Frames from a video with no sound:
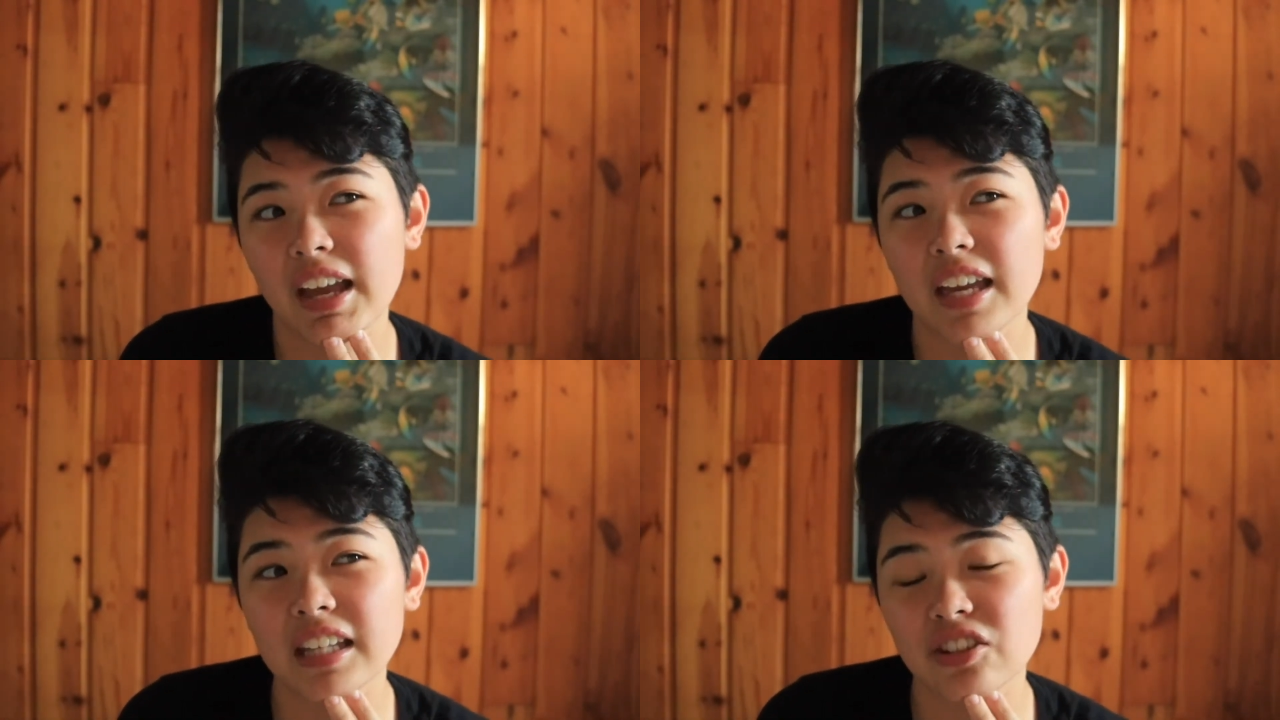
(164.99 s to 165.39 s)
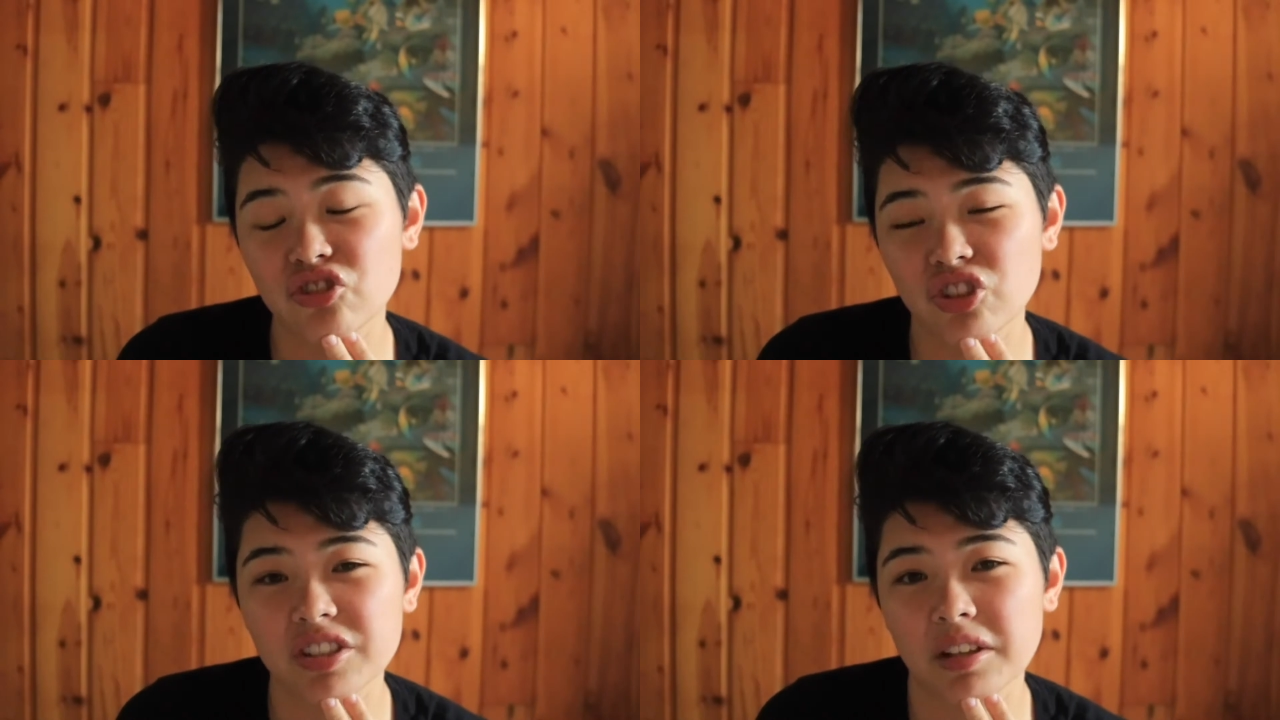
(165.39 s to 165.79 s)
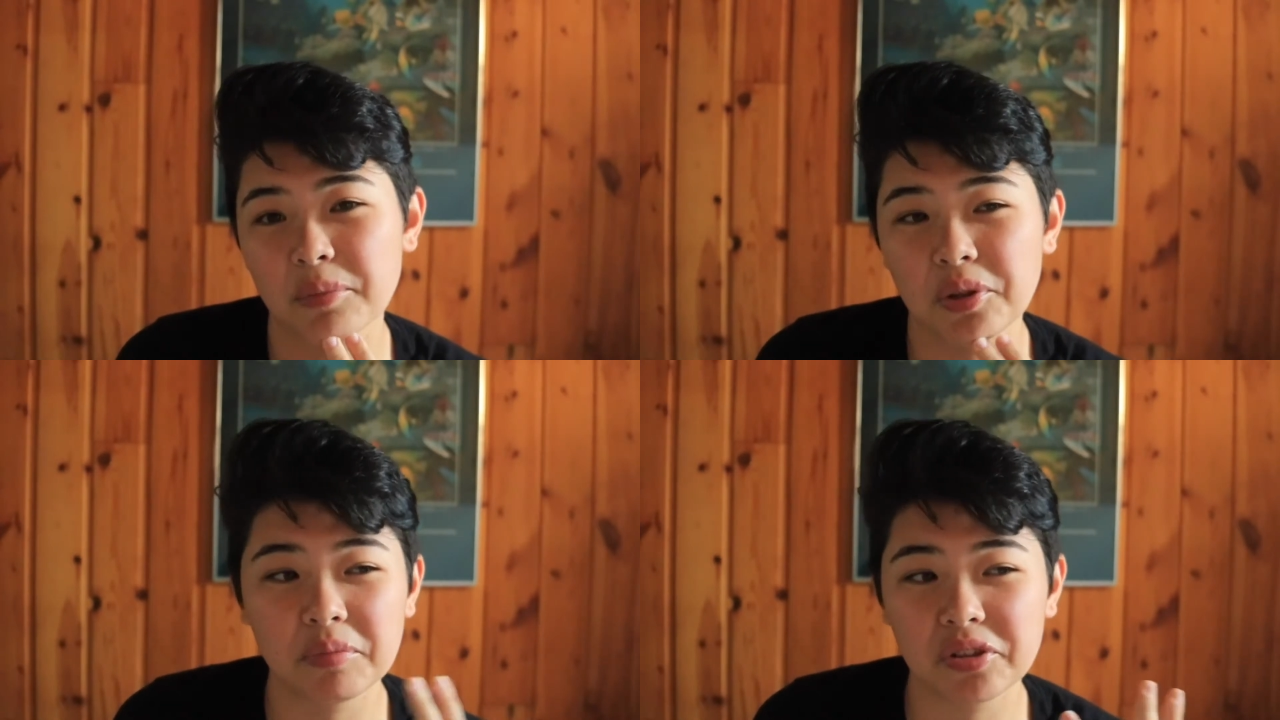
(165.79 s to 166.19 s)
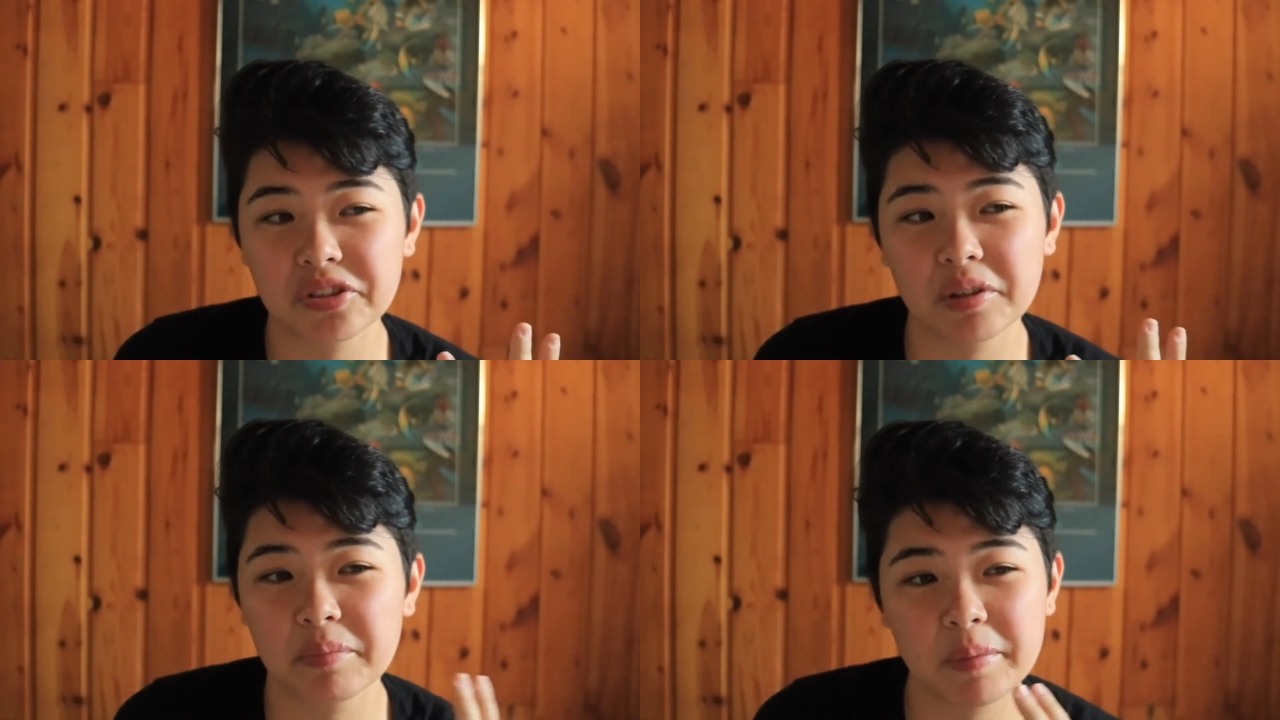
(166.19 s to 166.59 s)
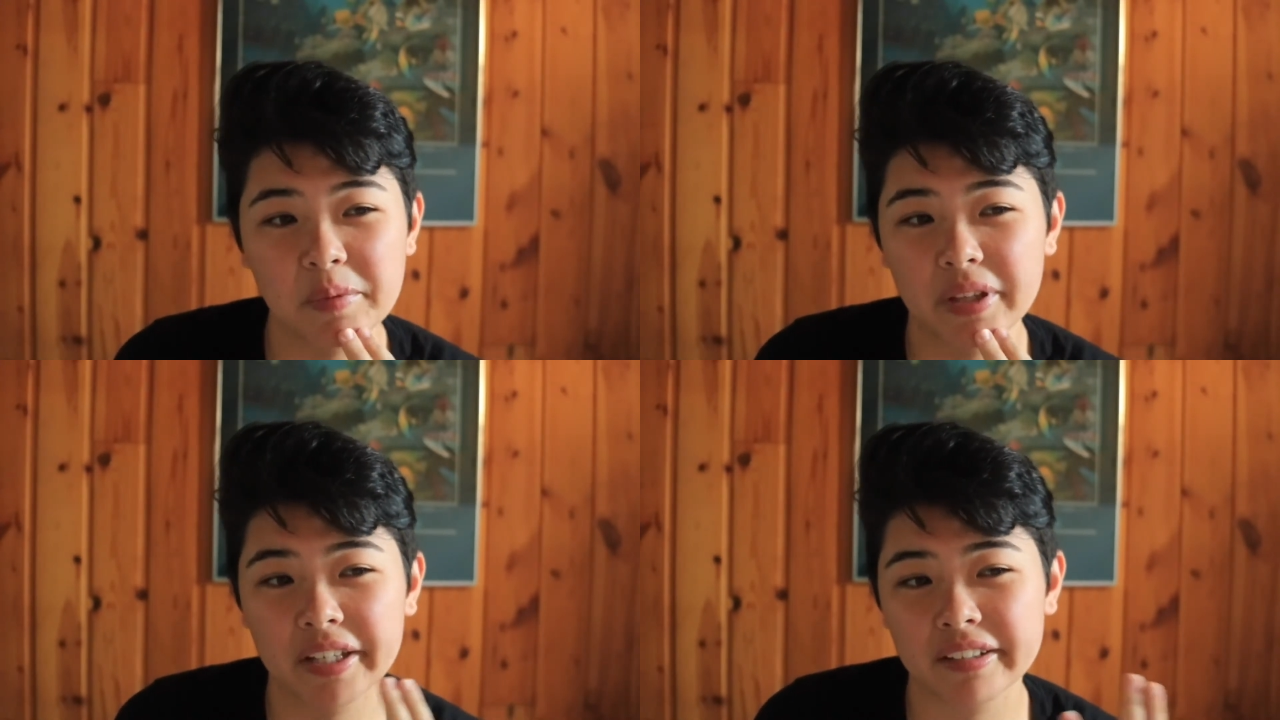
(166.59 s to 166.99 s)
And that's just some of them. There's some
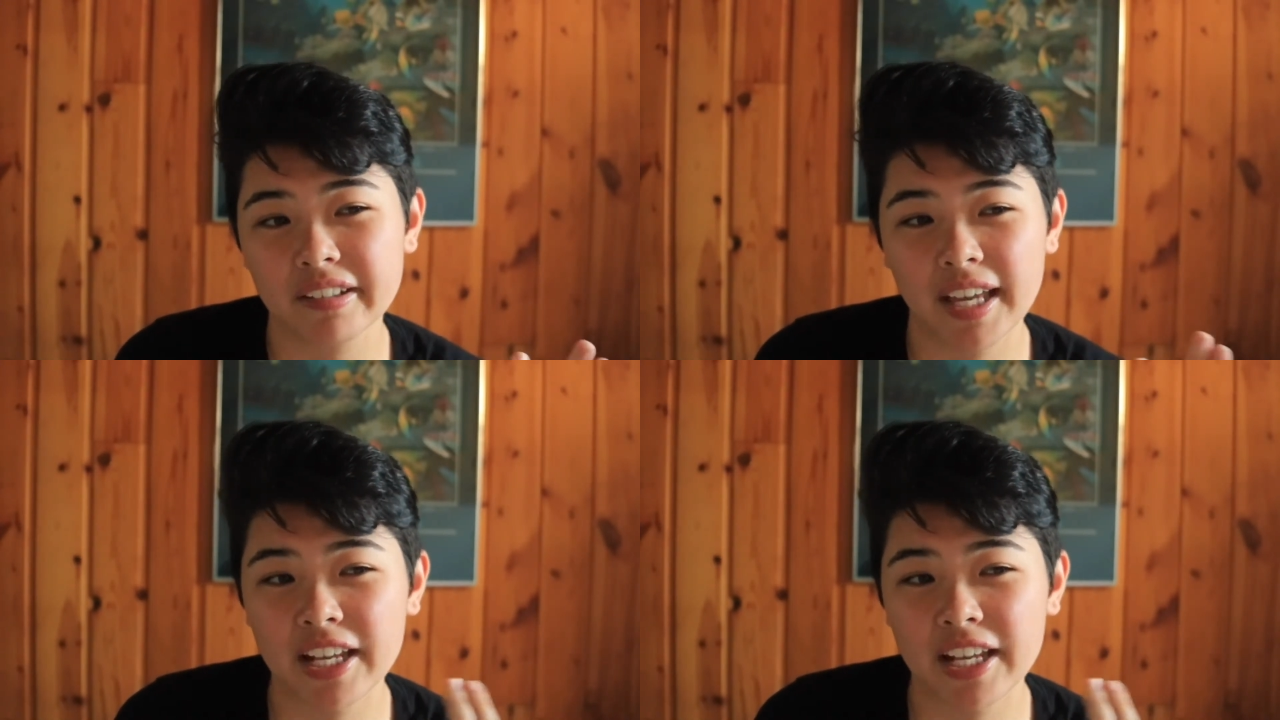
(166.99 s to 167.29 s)
people like